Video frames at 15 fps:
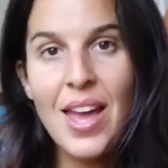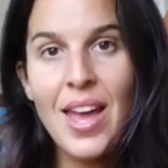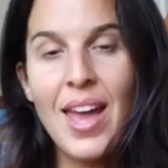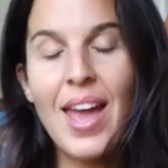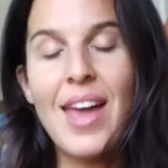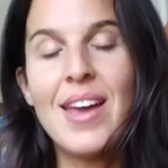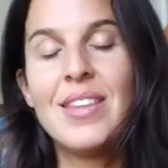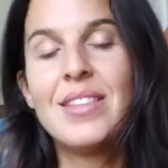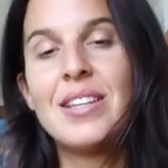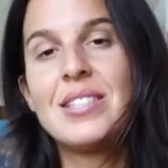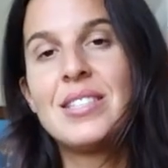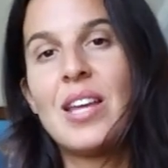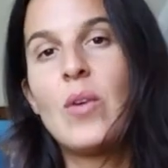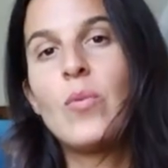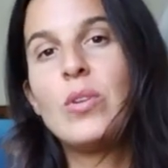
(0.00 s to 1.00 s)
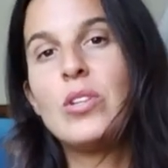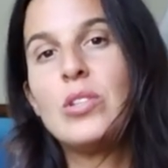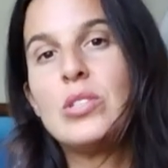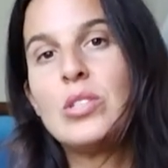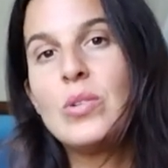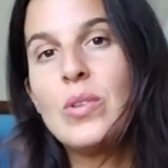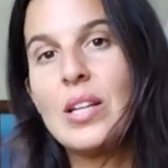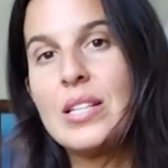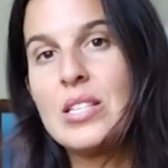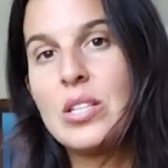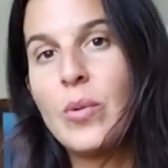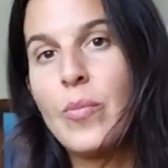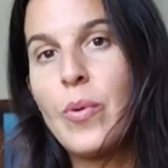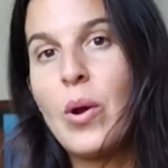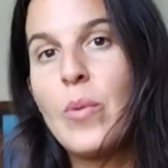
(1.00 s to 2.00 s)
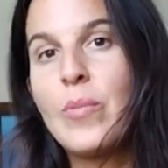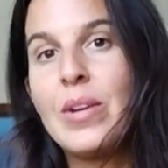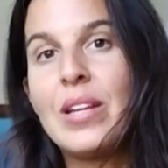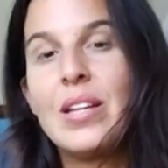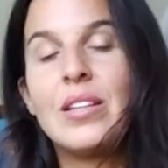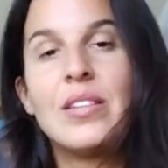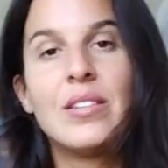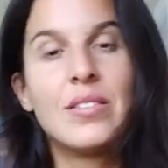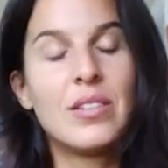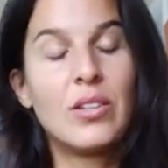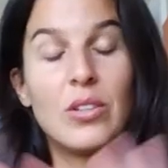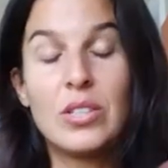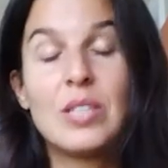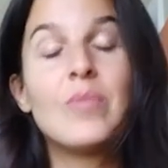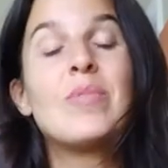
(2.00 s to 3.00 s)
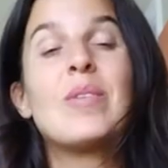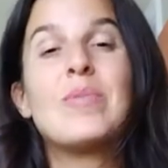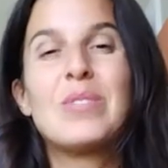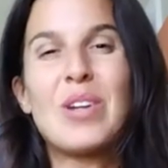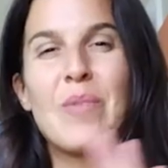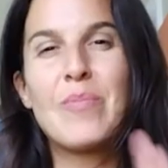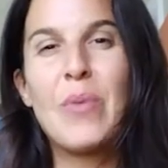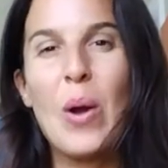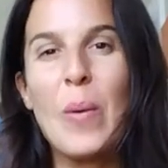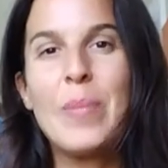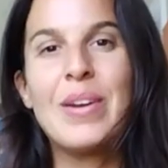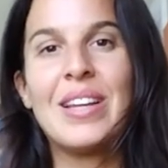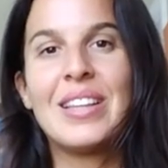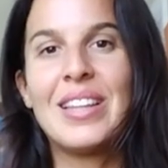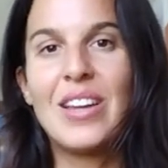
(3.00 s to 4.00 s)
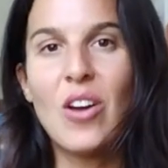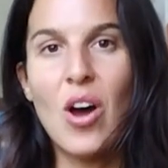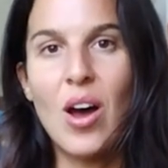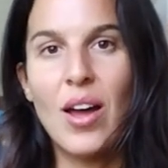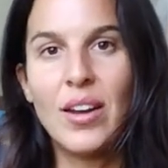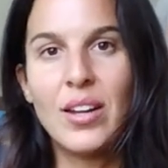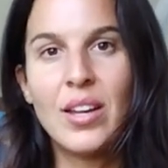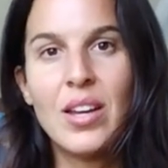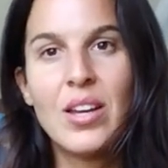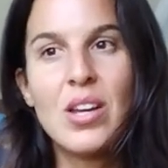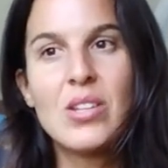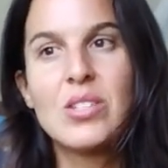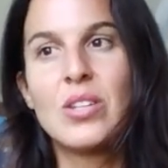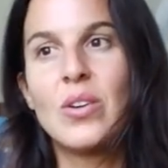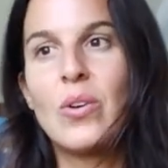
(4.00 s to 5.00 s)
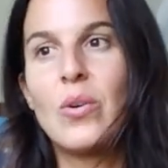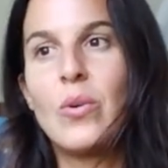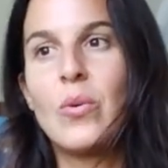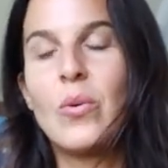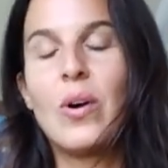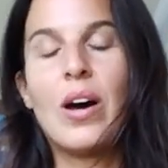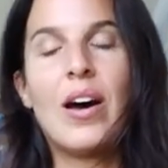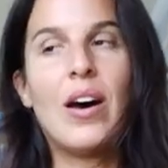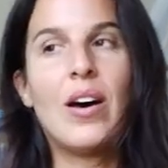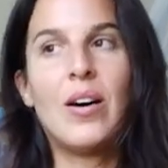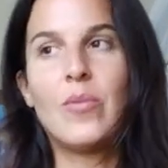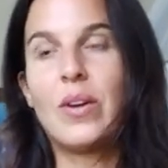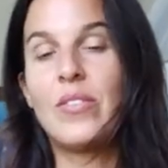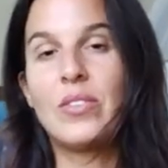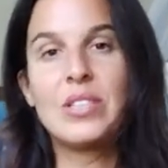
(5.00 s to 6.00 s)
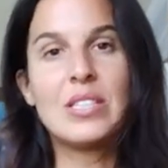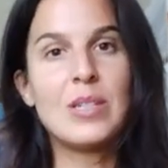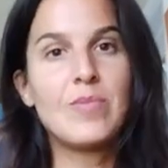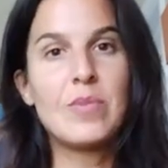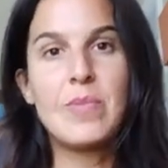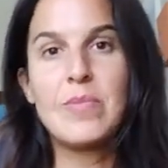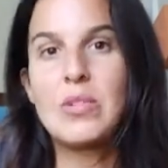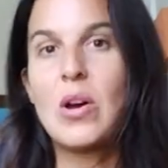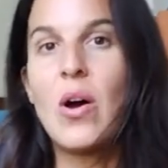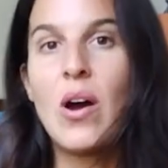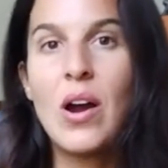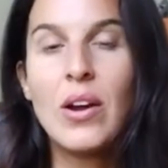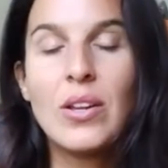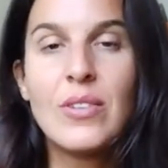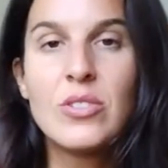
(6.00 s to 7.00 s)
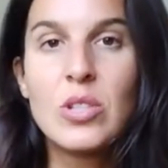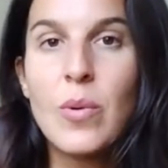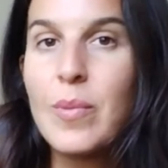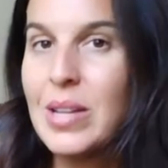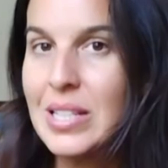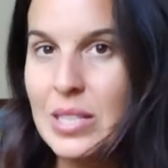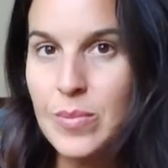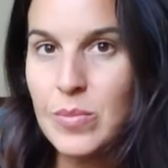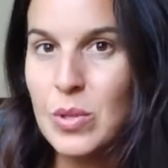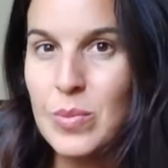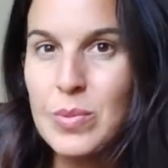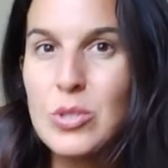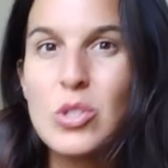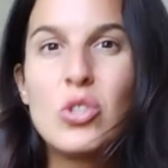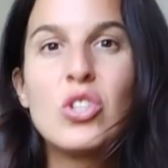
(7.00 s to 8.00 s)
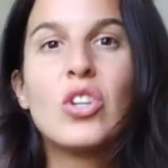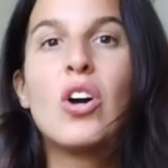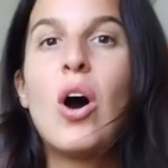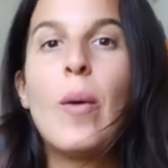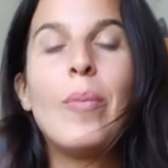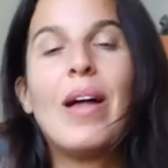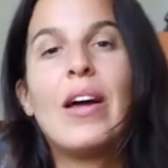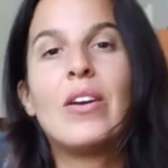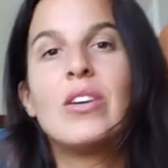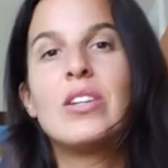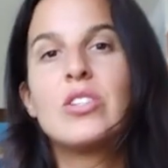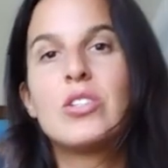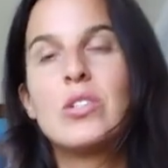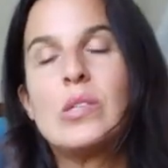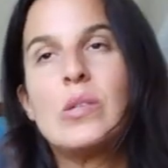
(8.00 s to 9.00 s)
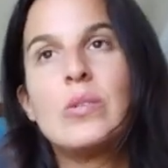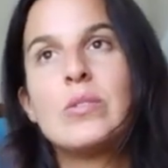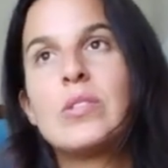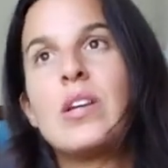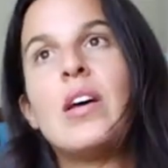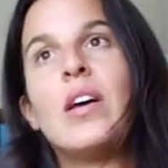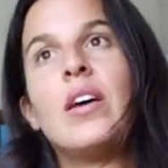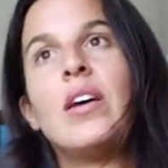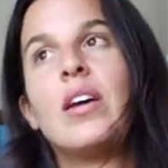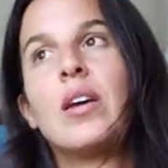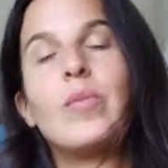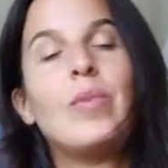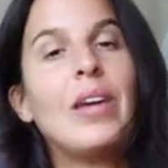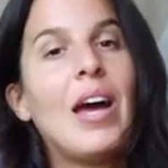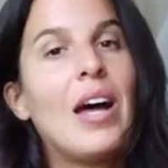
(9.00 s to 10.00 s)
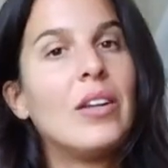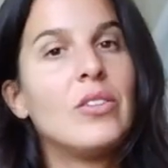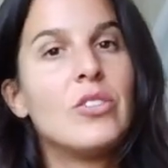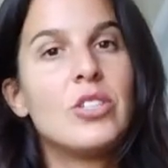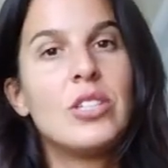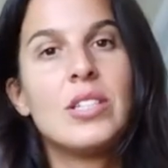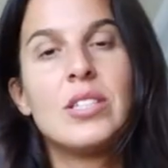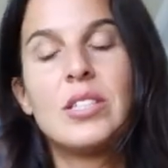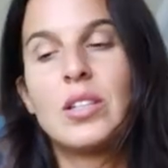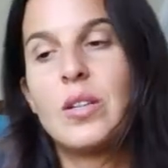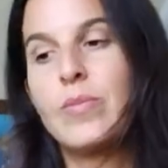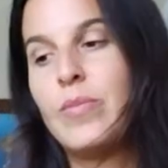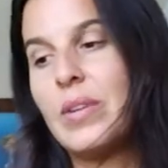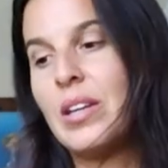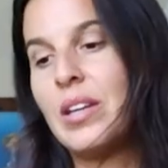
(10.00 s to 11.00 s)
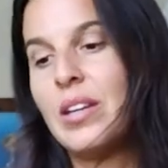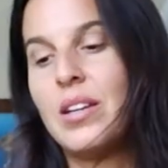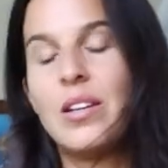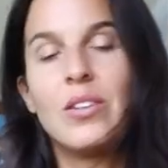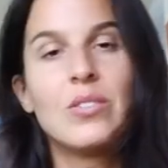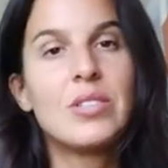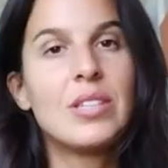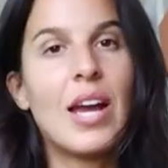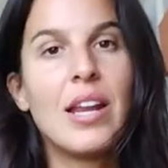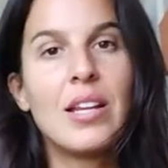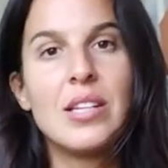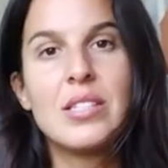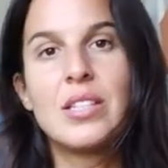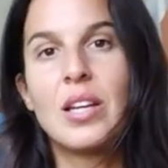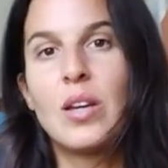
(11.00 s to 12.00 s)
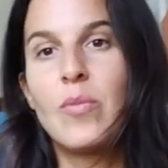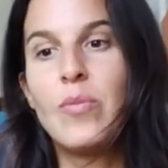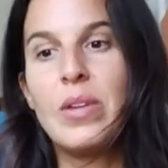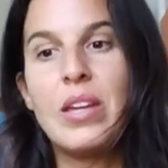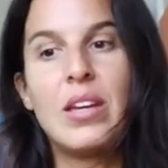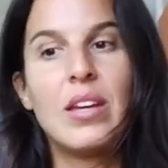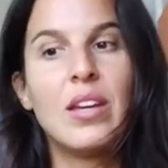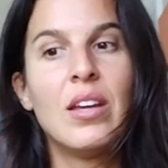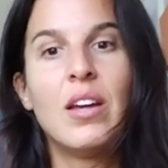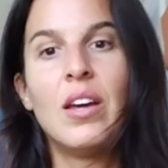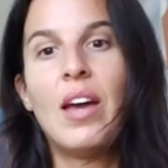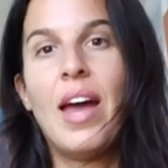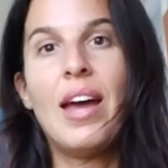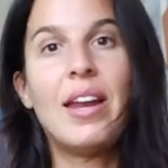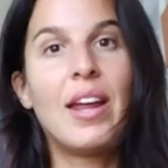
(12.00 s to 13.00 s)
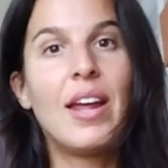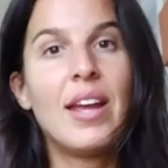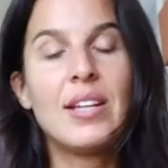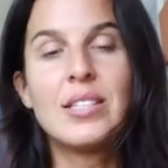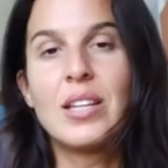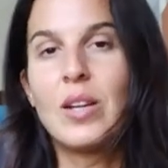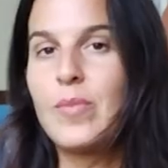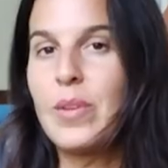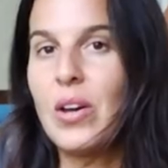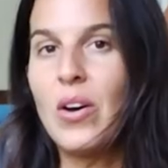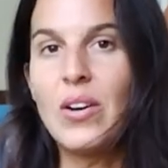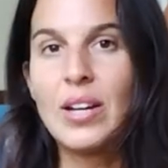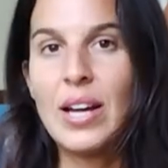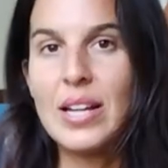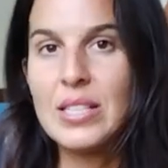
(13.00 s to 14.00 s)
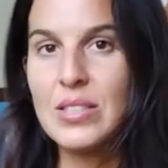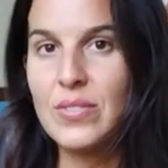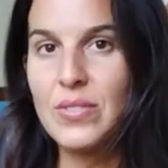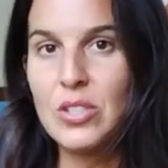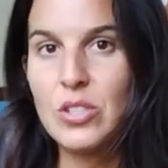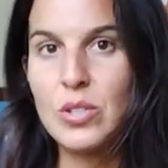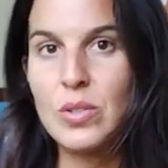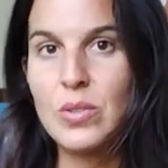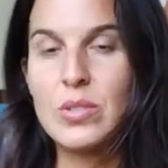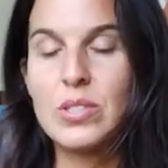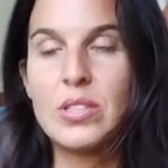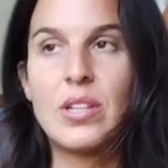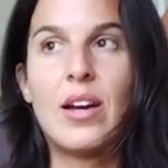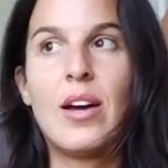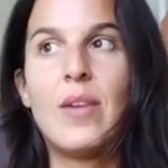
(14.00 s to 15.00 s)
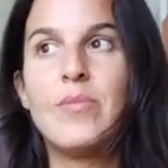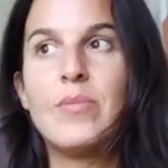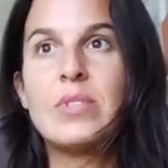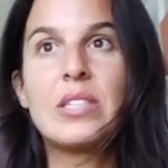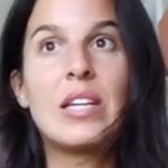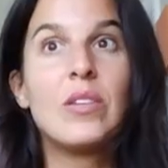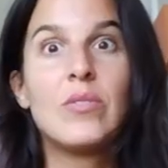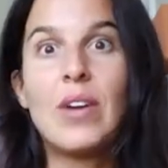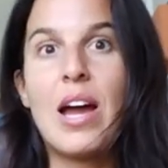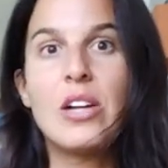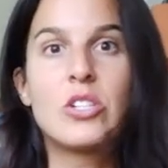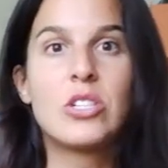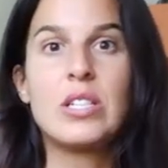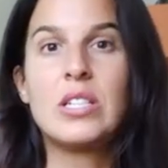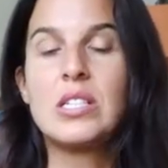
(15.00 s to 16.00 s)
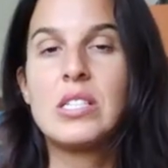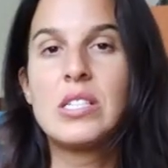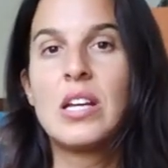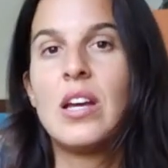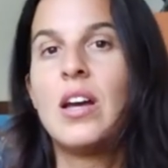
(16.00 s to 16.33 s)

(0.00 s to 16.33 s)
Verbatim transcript: And they say when you do this, your permanent your symptoms are permanently gone. So uh, whatever the symptoms are, you have so many symptoms due to gallbladder issues. It could be allergies, it could be, you know, sinus, it could be headaches, it could be all kinds of issues, um, skin rashes.